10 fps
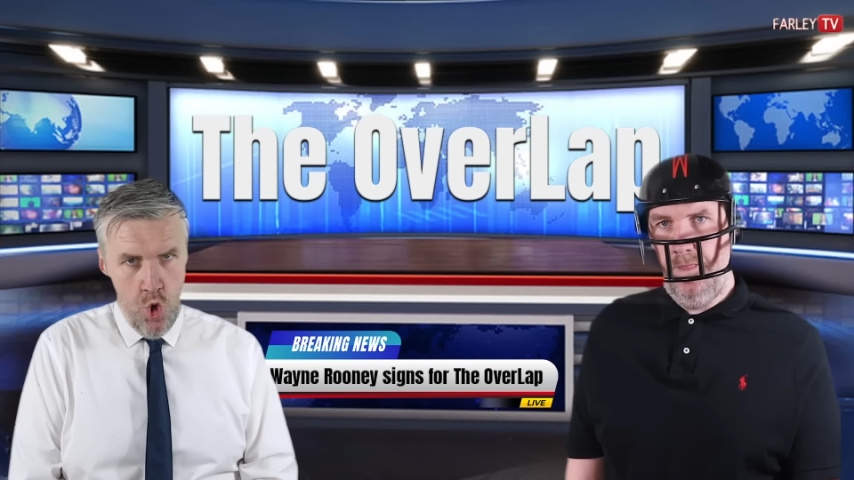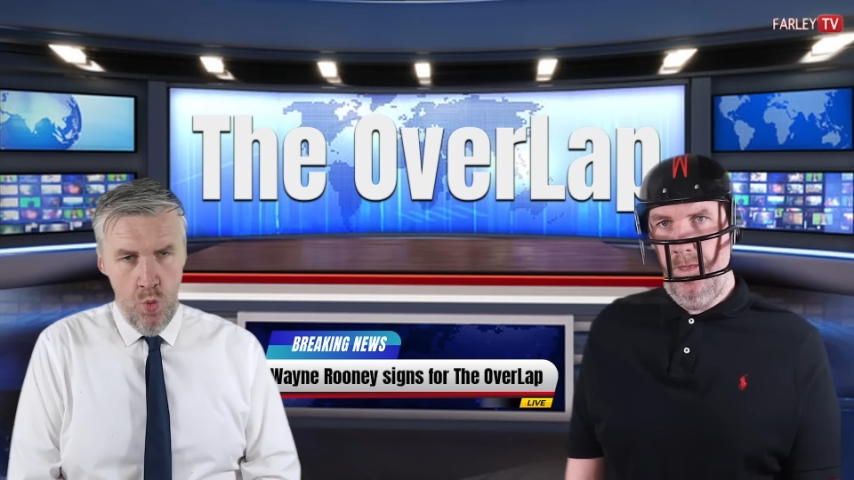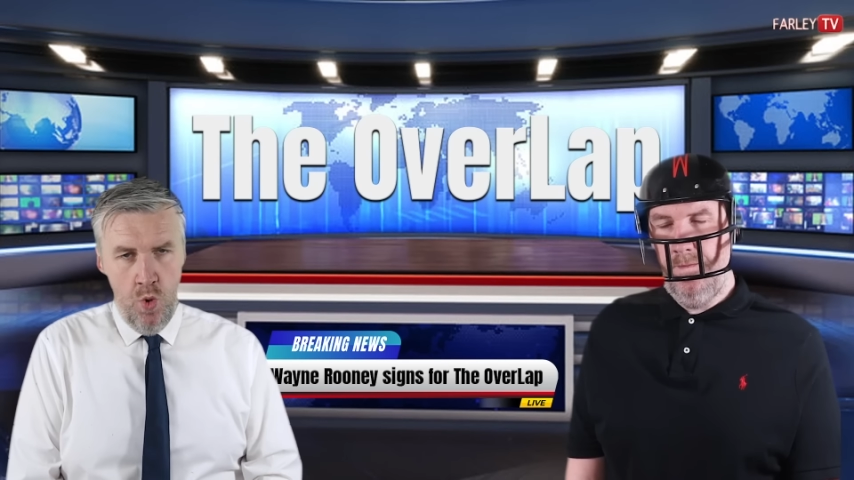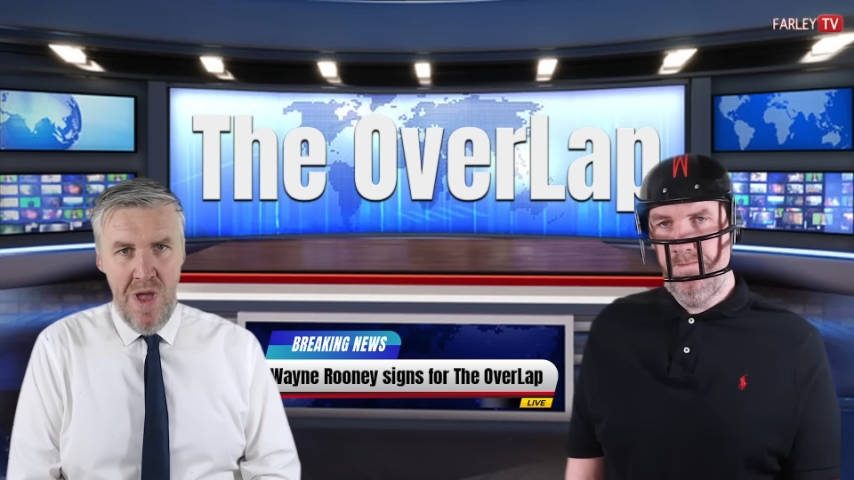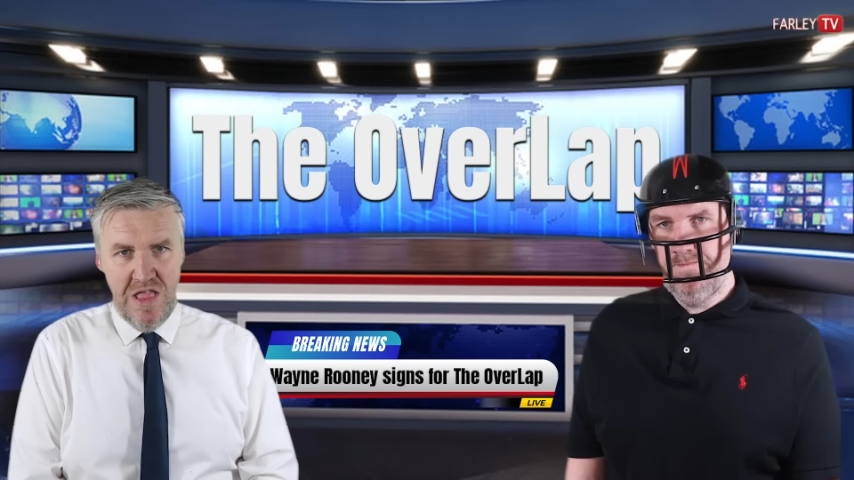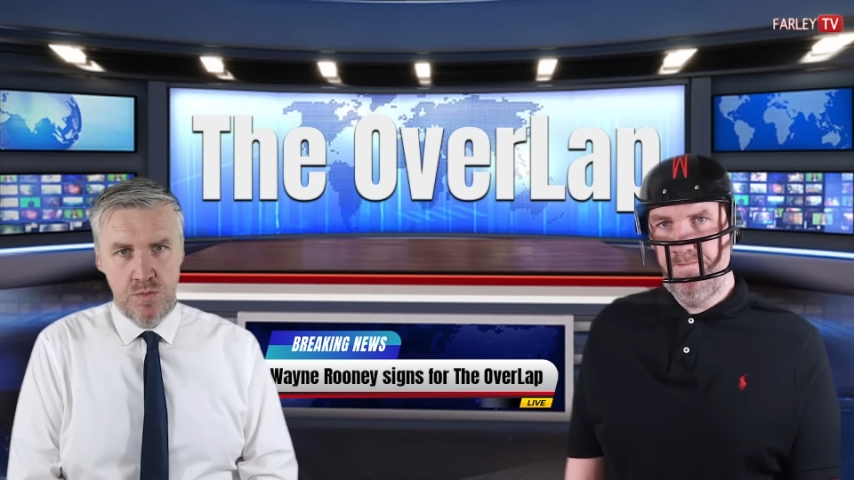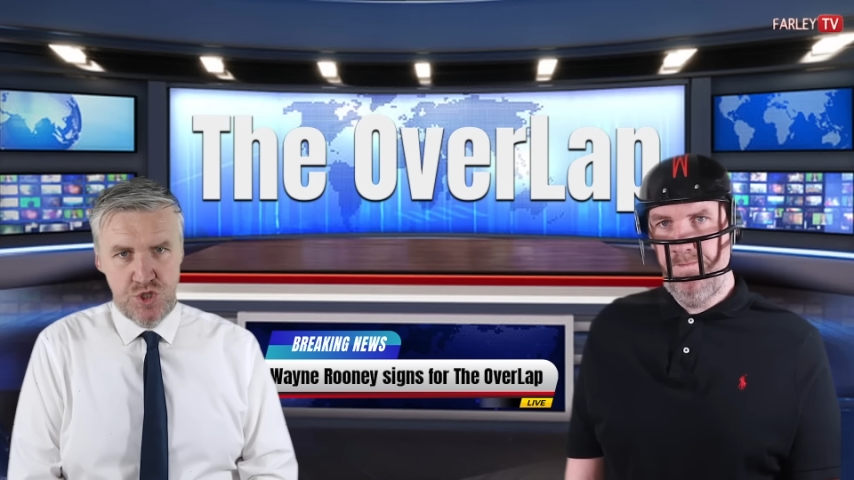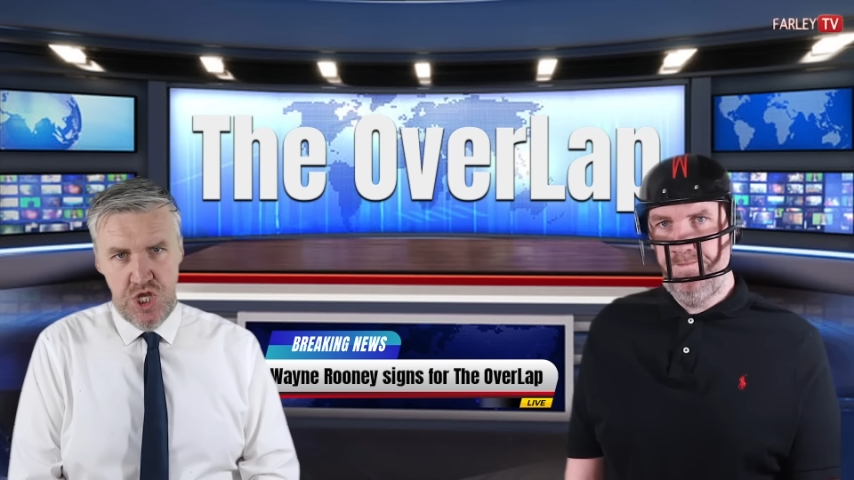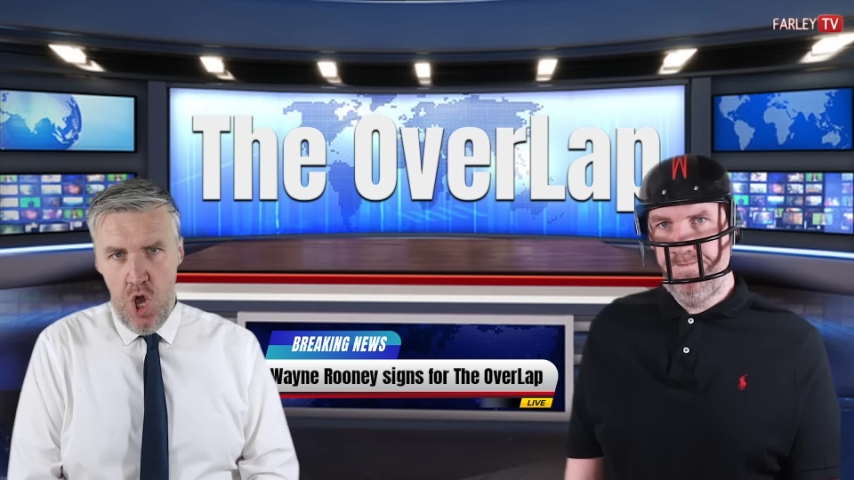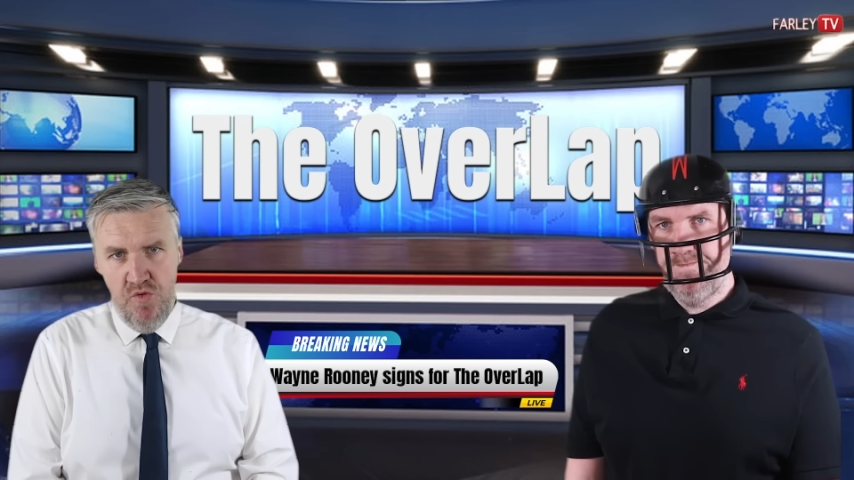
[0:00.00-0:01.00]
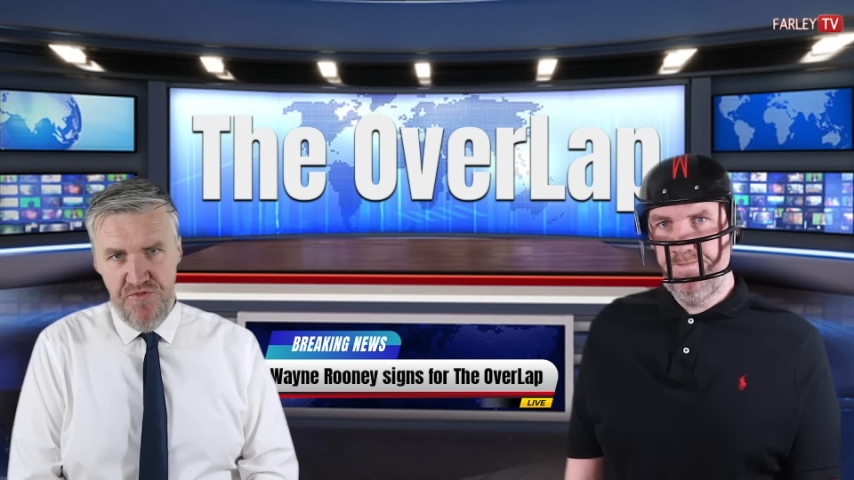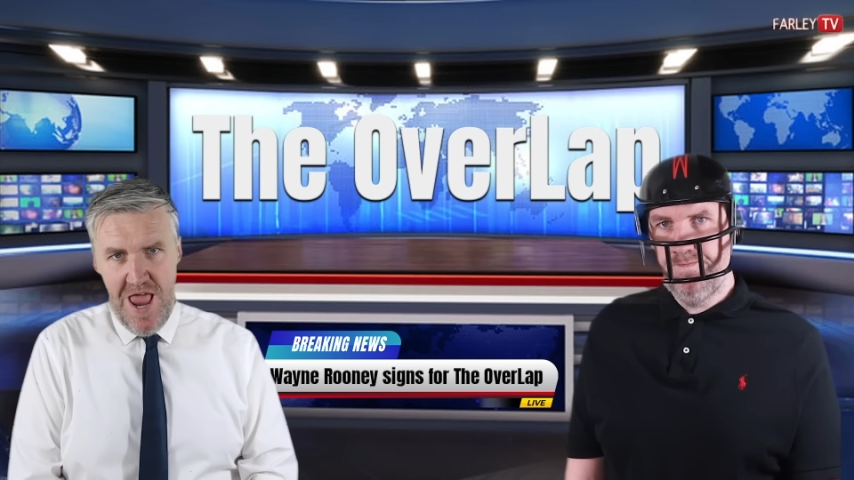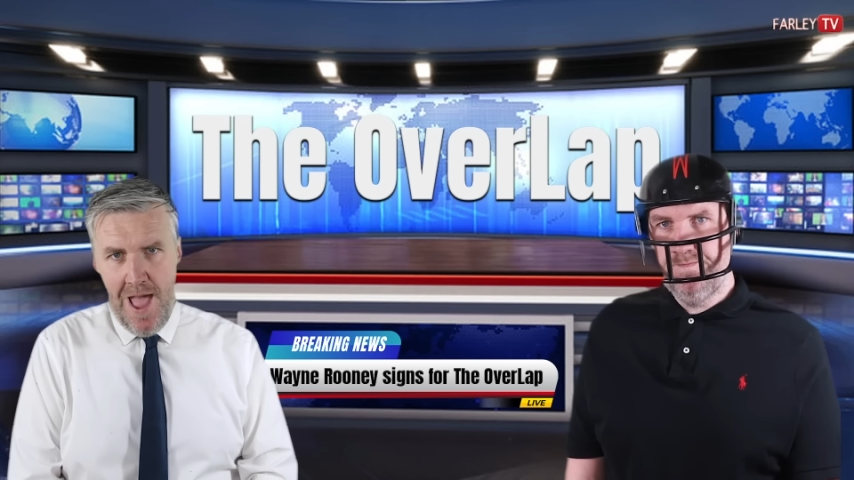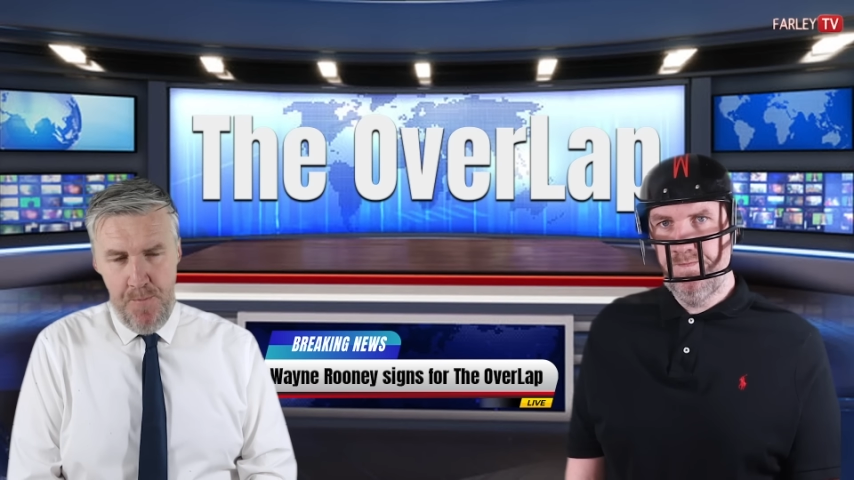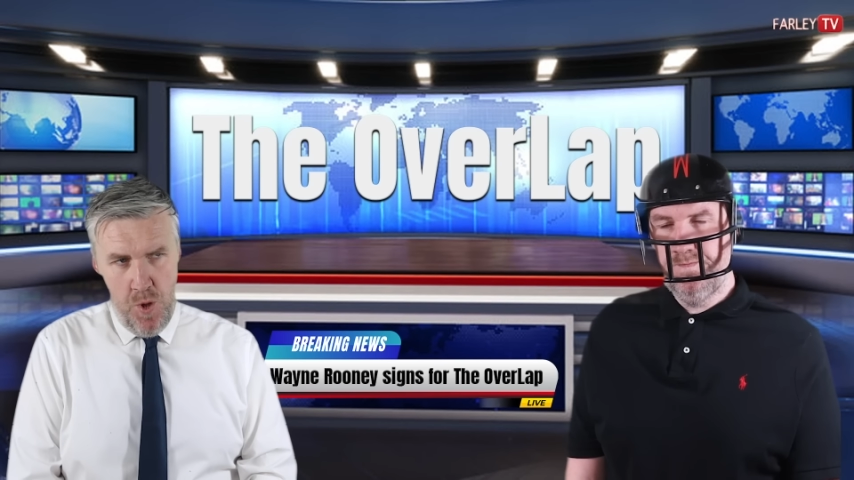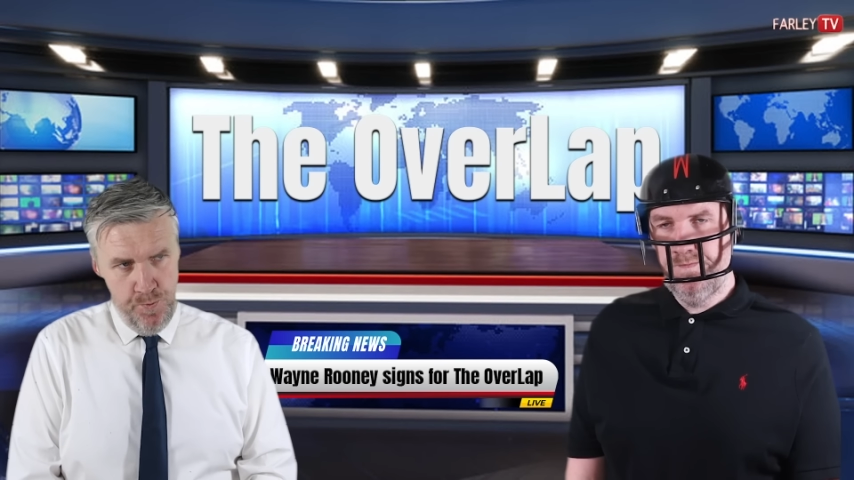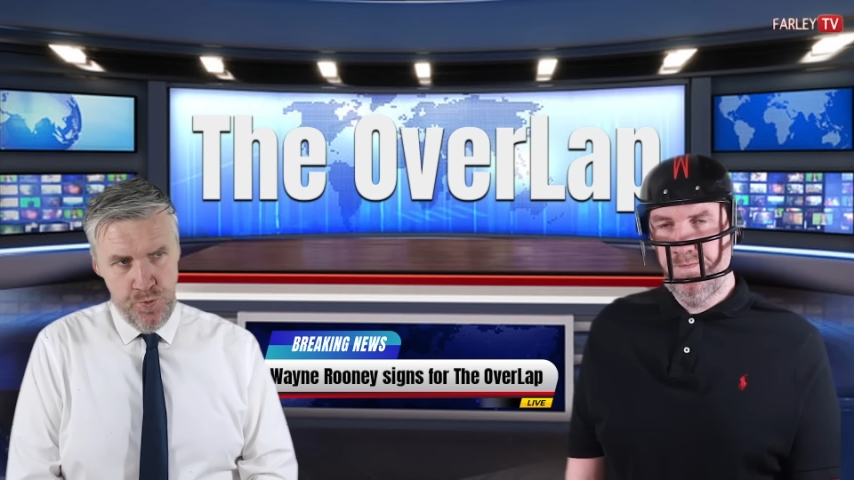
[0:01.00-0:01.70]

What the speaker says: Well, welcome to the Overlap.